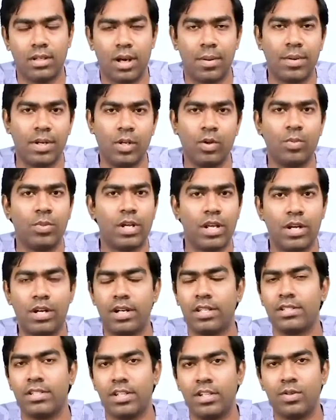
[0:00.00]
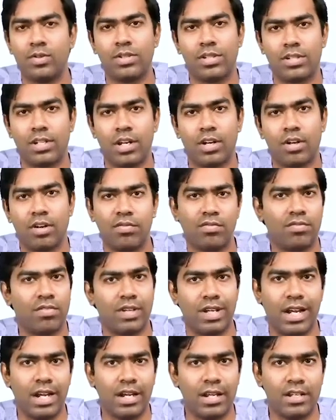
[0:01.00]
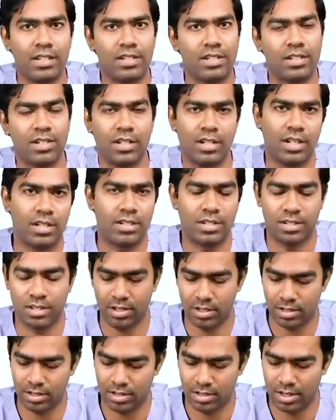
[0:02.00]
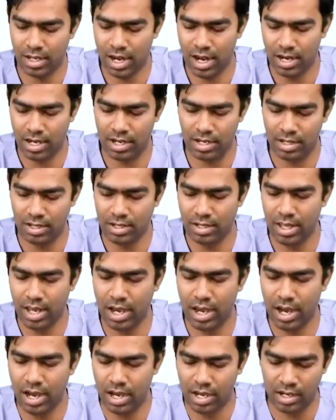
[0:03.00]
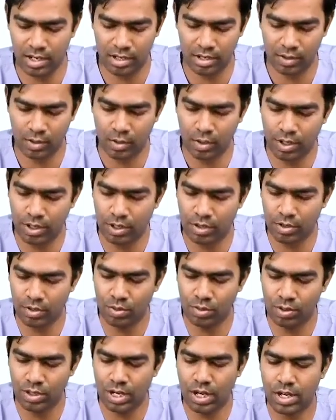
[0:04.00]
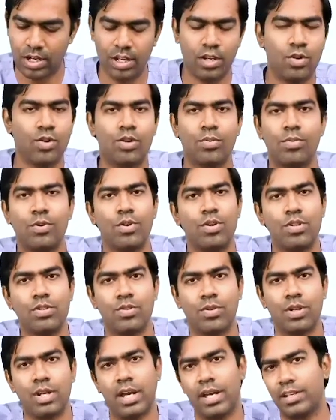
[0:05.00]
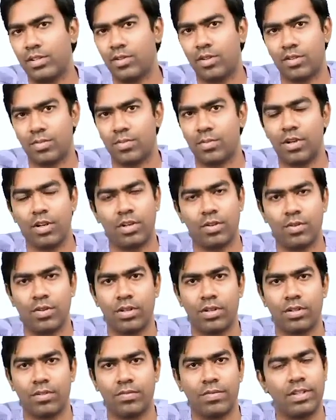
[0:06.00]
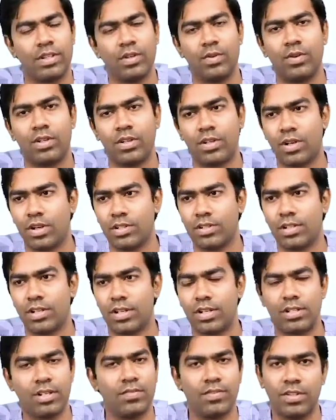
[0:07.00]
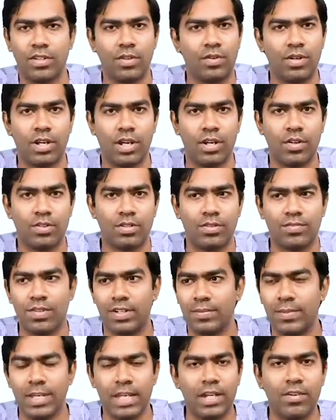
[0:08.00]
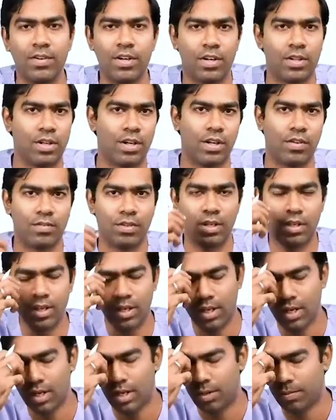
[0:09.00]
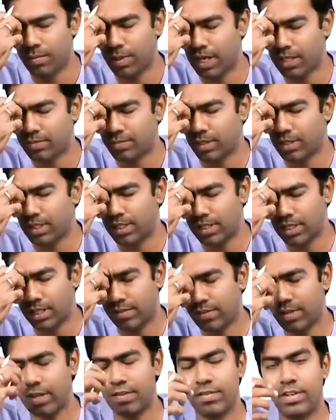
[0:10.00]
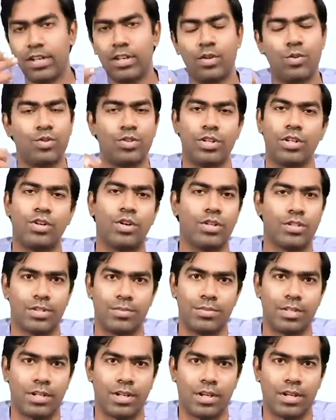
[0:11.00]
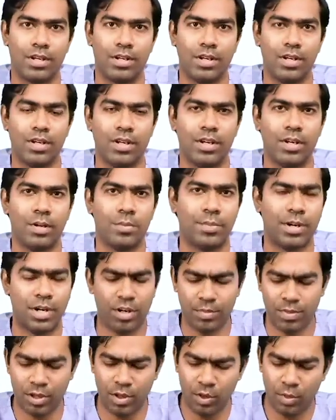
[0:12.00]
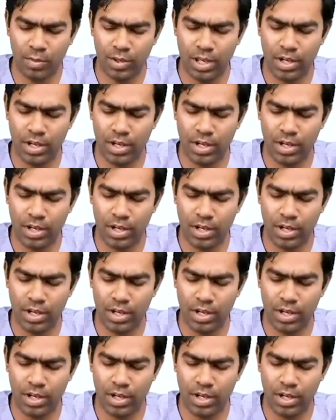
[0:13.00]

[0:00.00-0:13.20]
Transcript: loop diuretics induce a state of ADH resistance, and they are going to continue to produce only isosmolar urine. Without concentration, without dilution, will be equal to that of the plasma. These are very, very crucial concepts again. But remember, loop